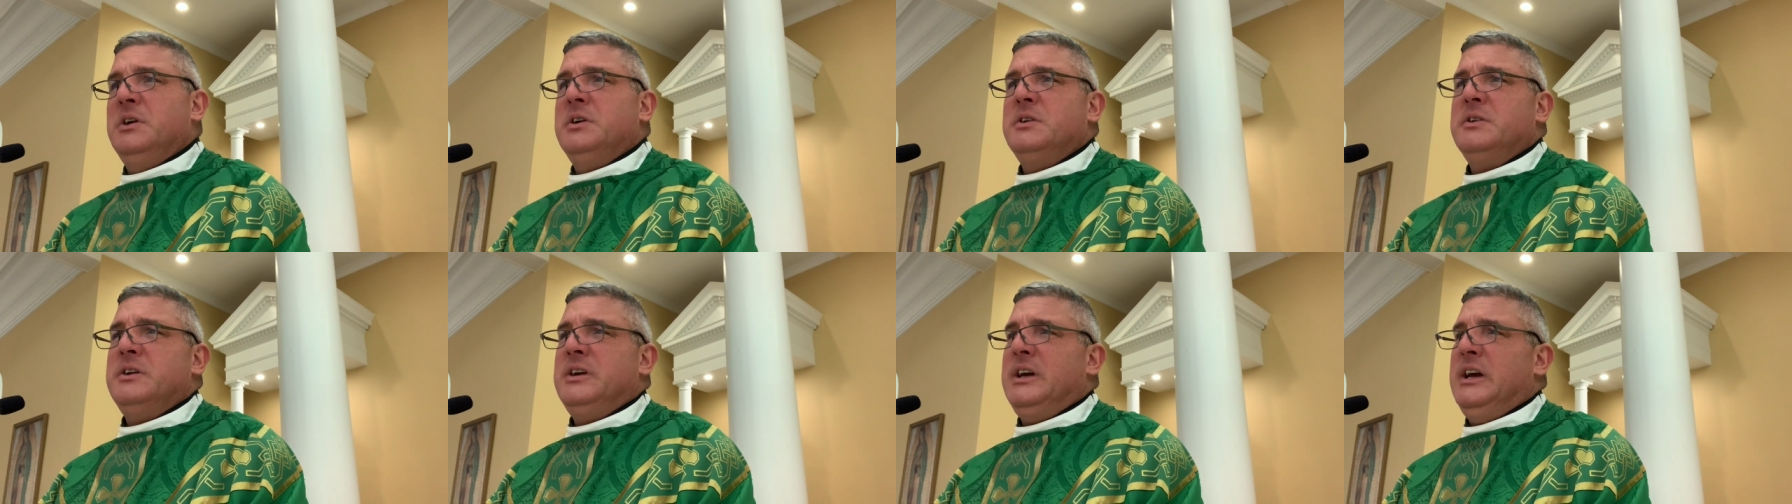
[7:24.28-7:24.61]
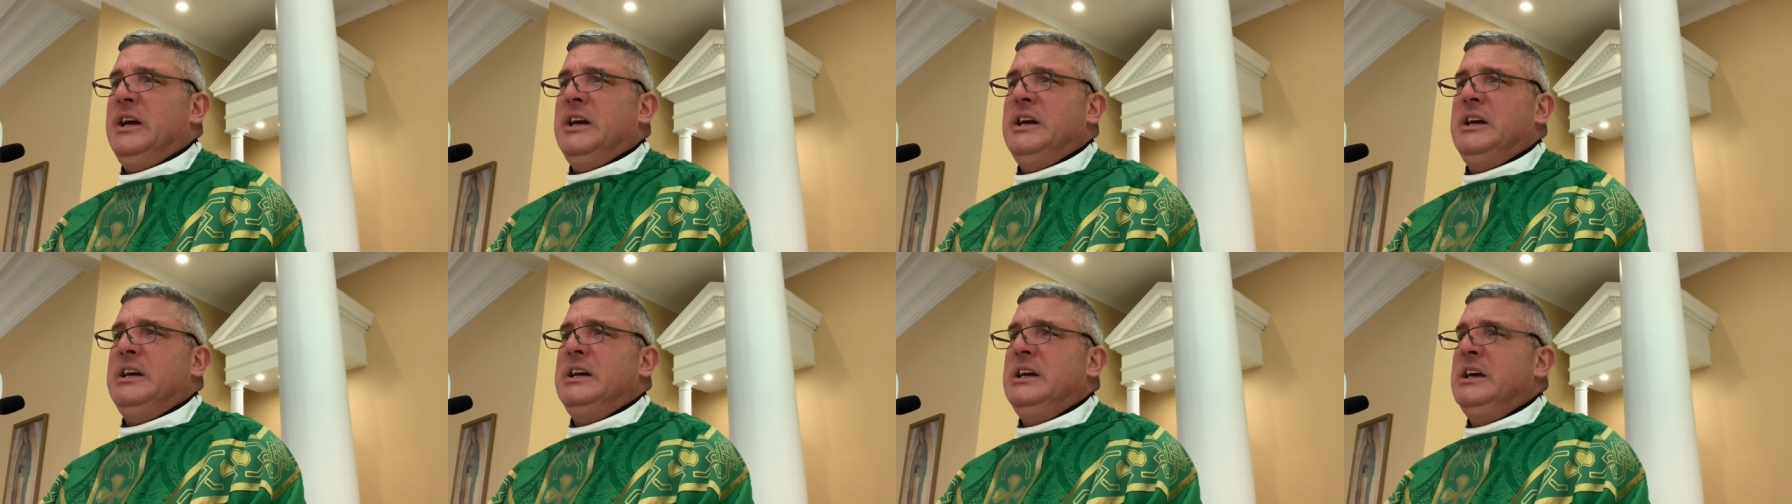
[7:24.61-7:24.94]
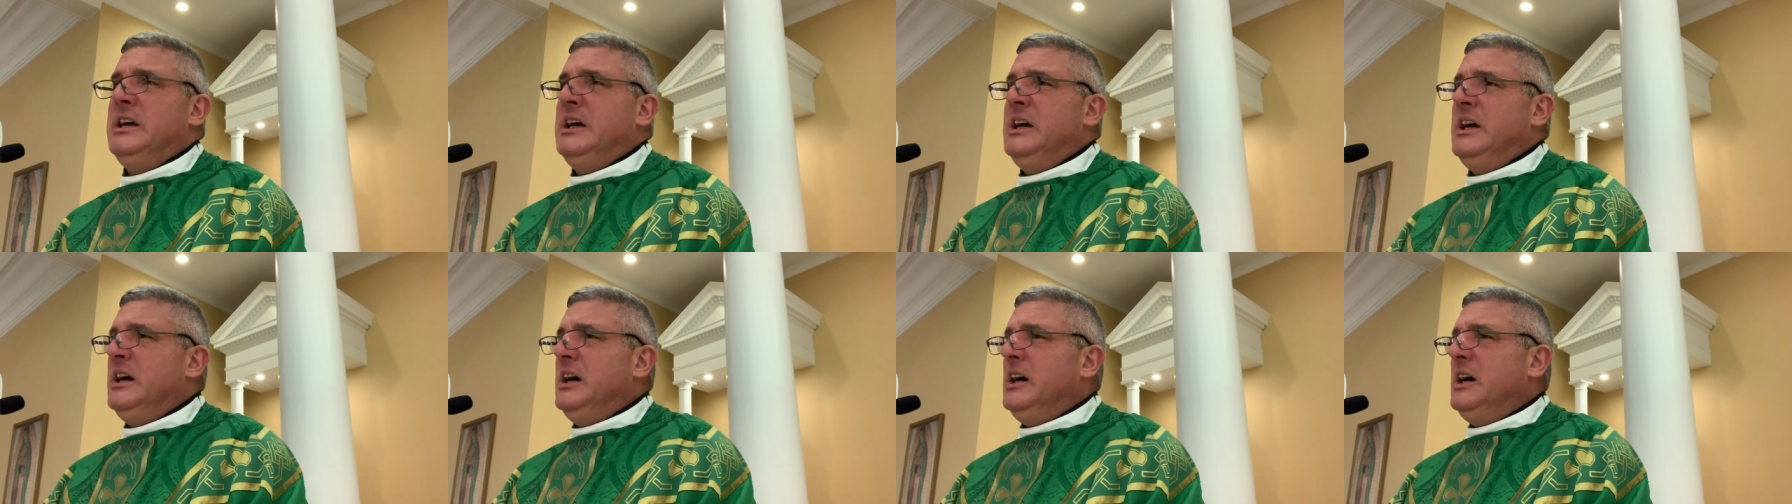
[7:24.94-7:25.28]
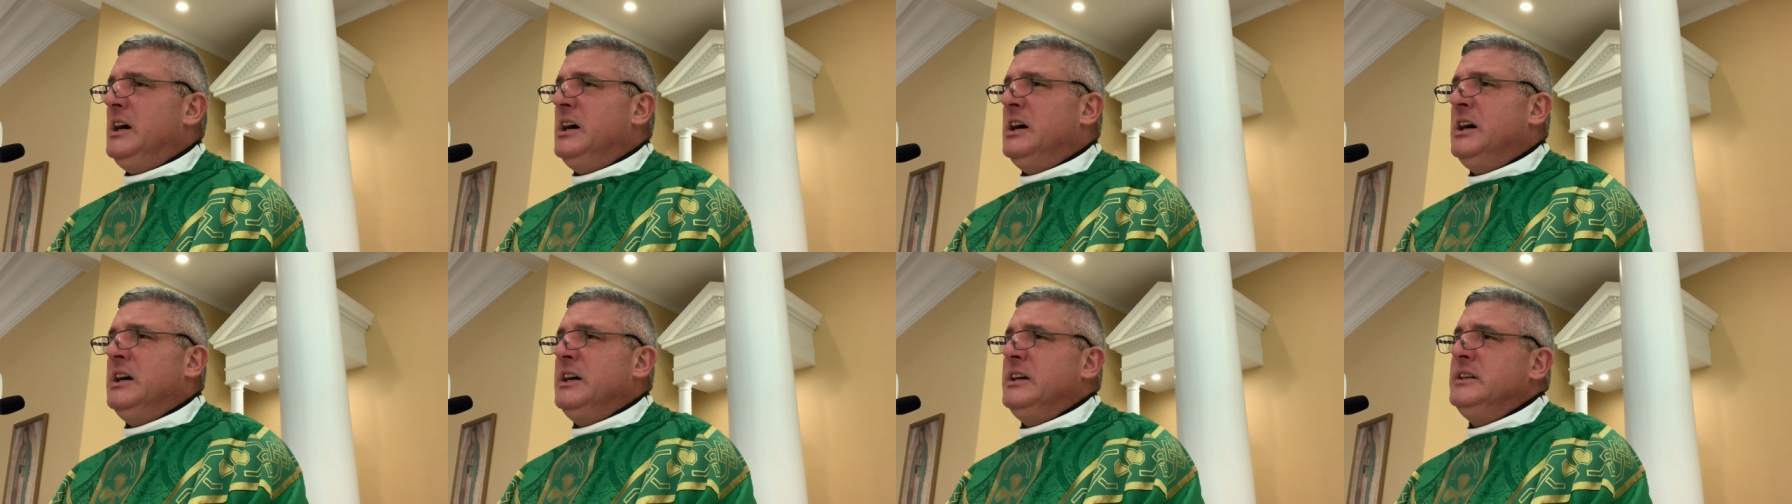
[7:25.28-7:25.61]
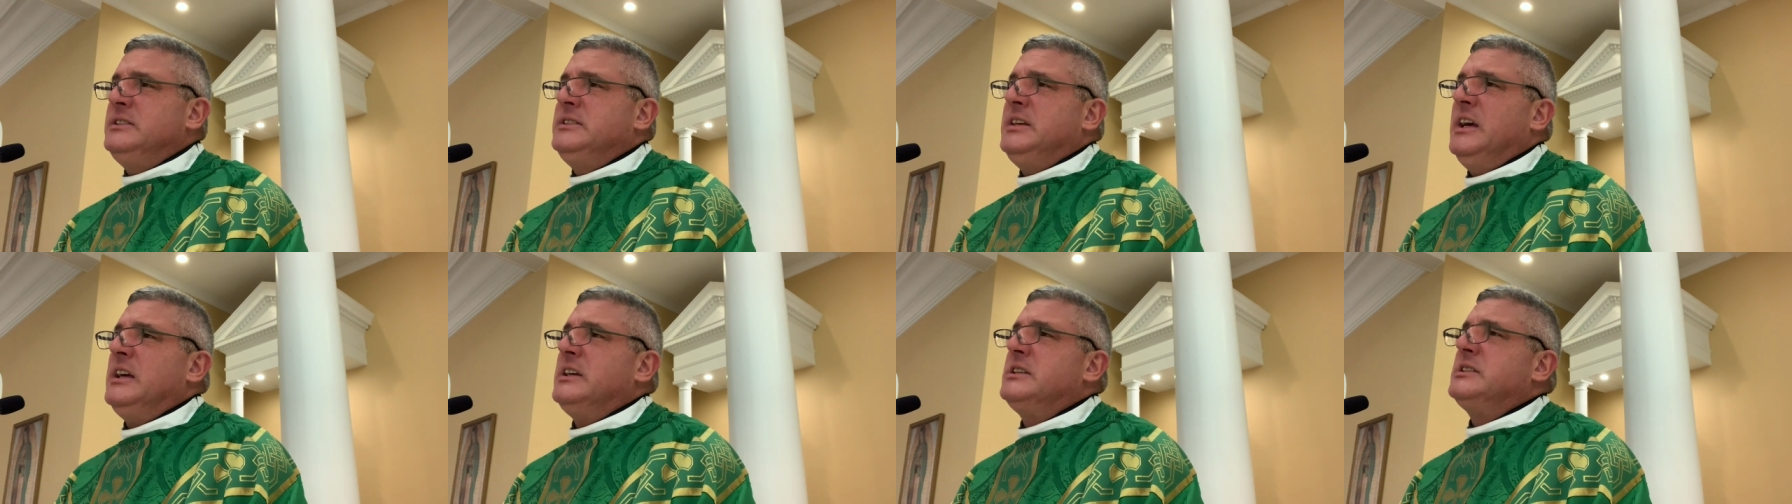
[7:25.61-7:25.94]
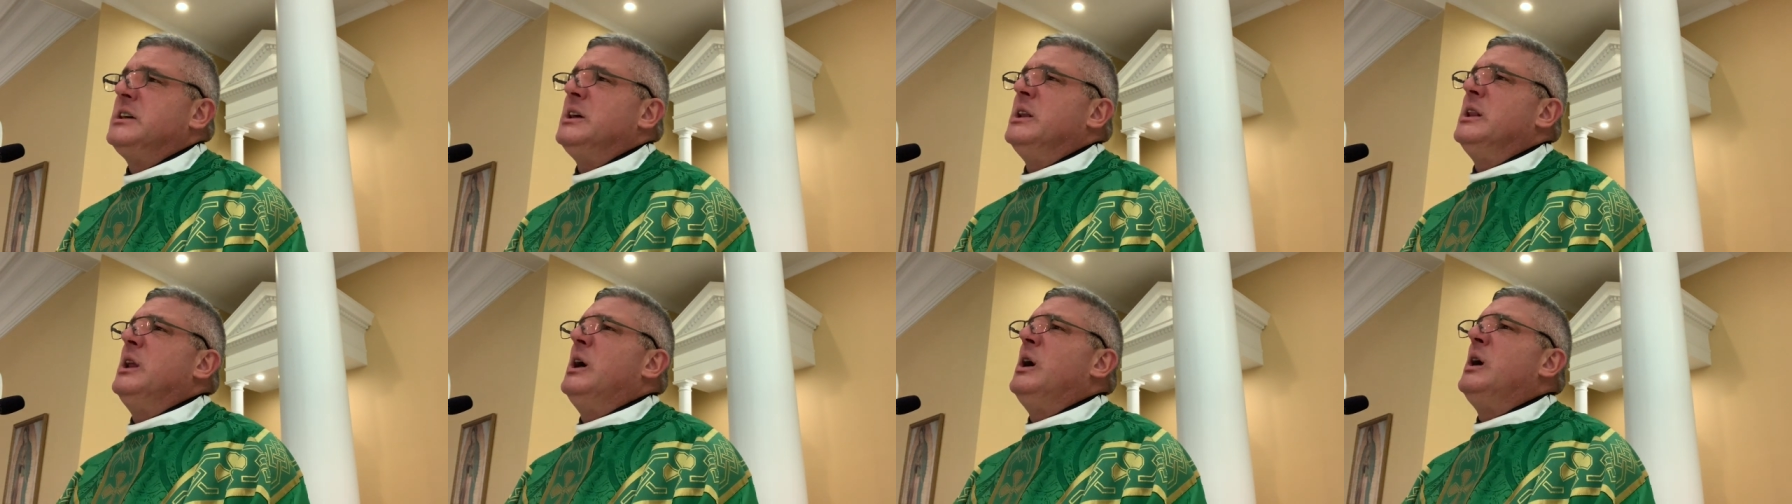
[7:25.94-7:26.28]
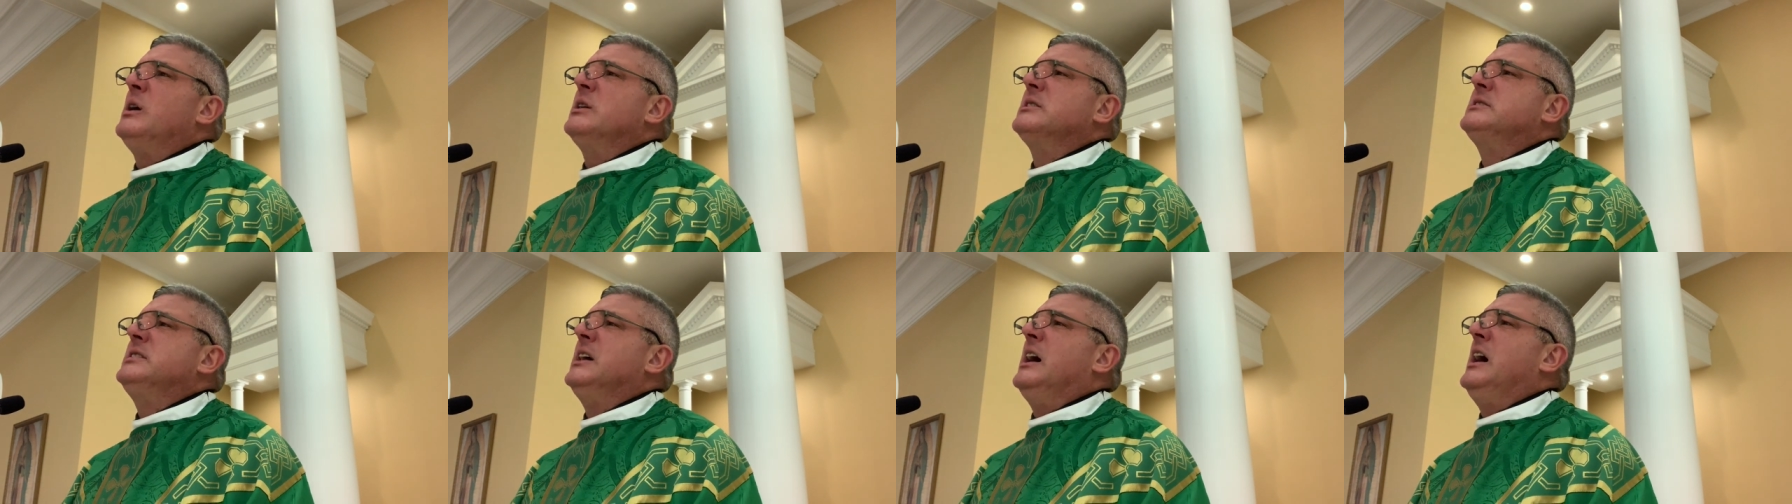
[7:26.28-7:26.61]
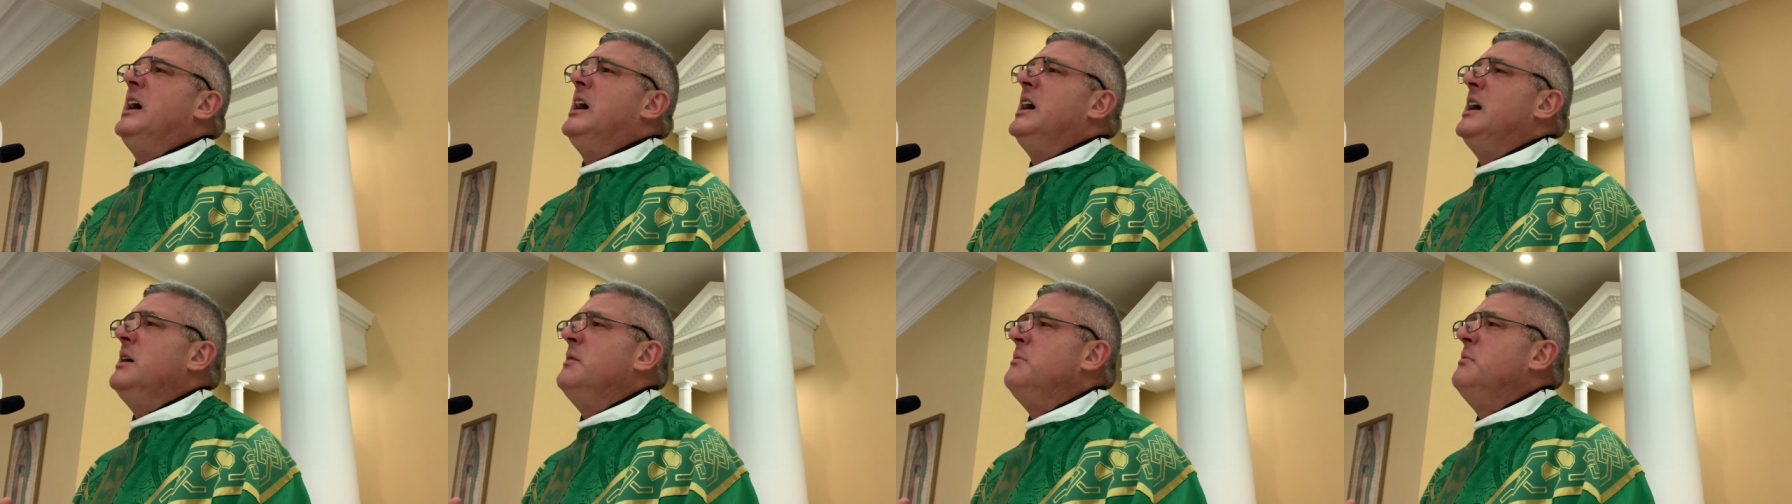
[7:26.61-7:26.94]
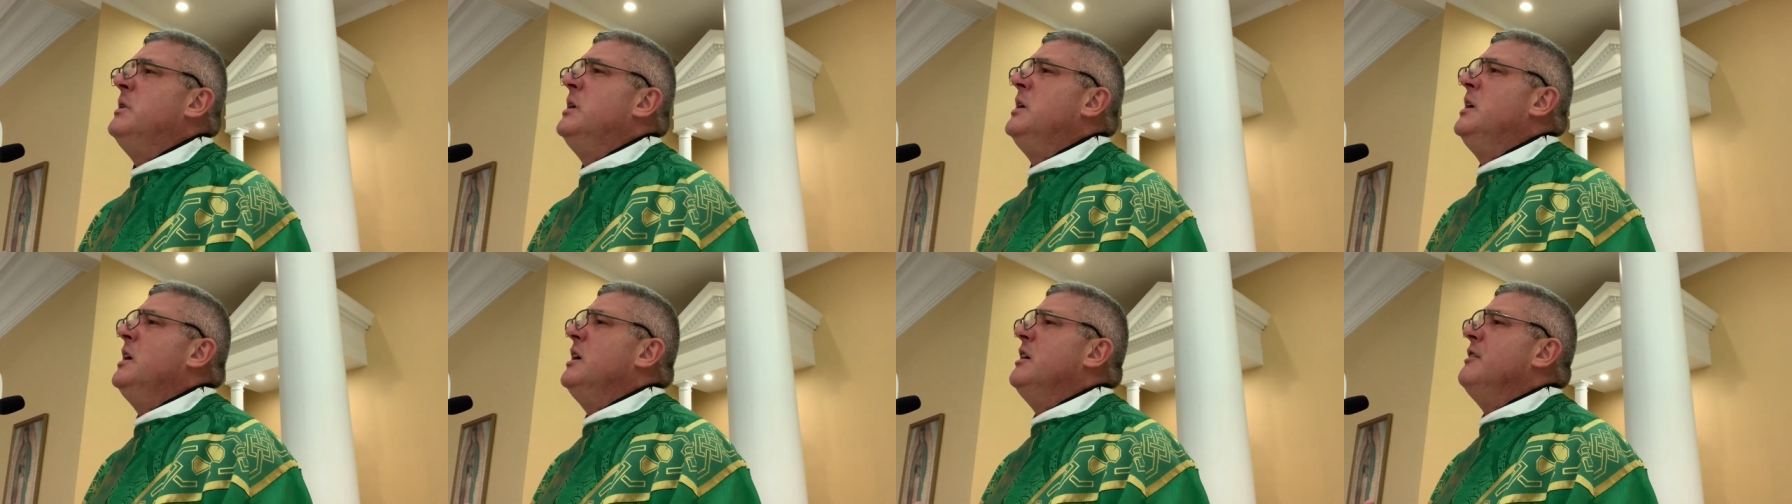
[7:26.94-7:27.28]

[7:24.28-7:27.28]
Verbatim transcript: Okay? Uh, it takes a long time